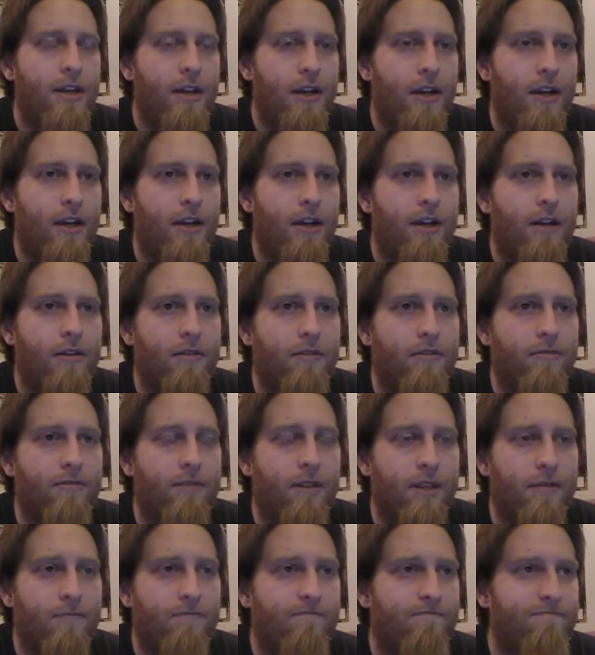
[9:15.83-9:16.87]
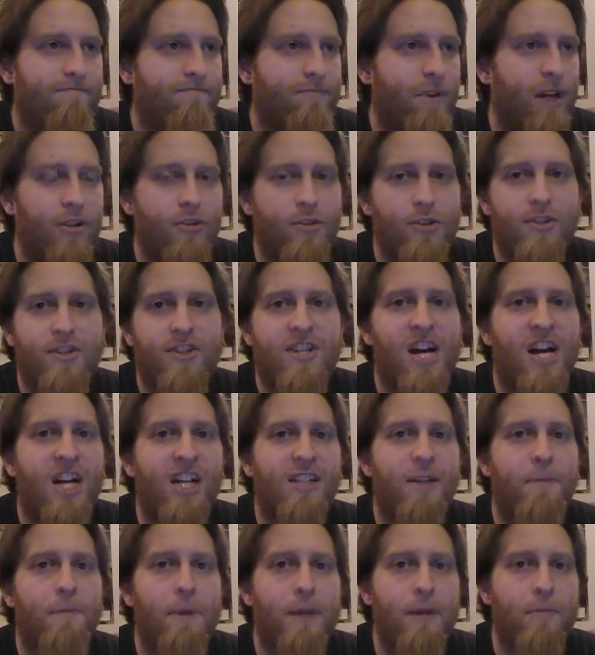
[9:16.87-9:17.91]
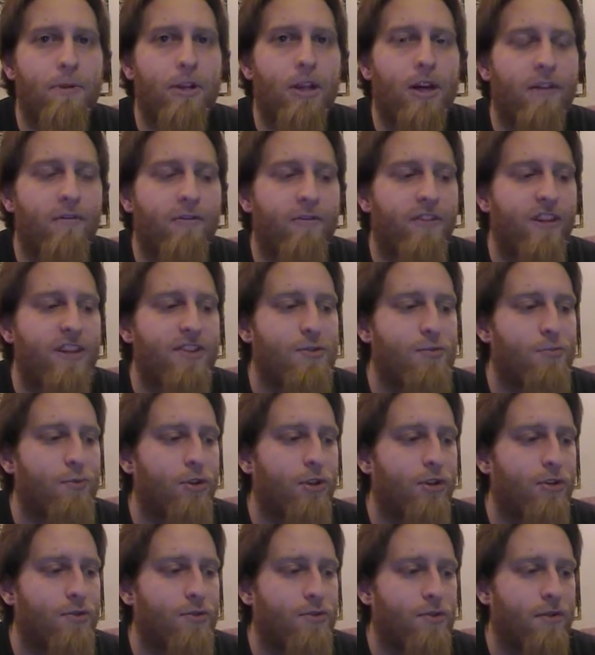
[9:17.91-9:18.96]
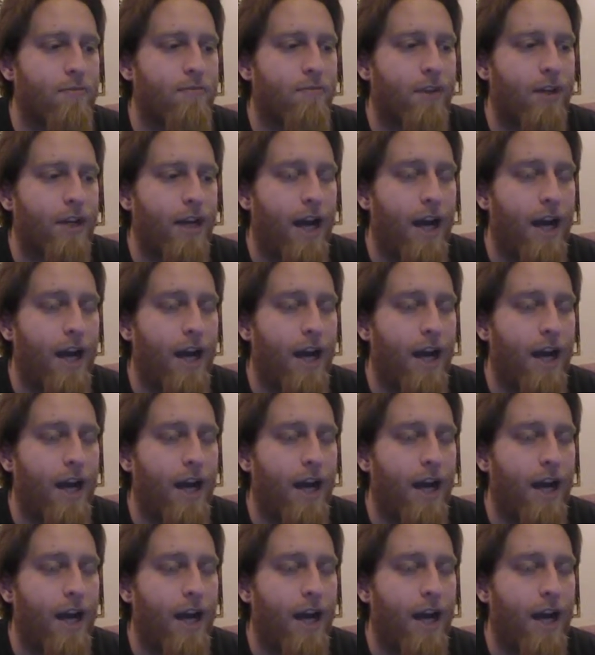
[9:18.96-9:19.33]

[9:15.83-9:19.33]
like, I'll just talk to people on Facebook or something,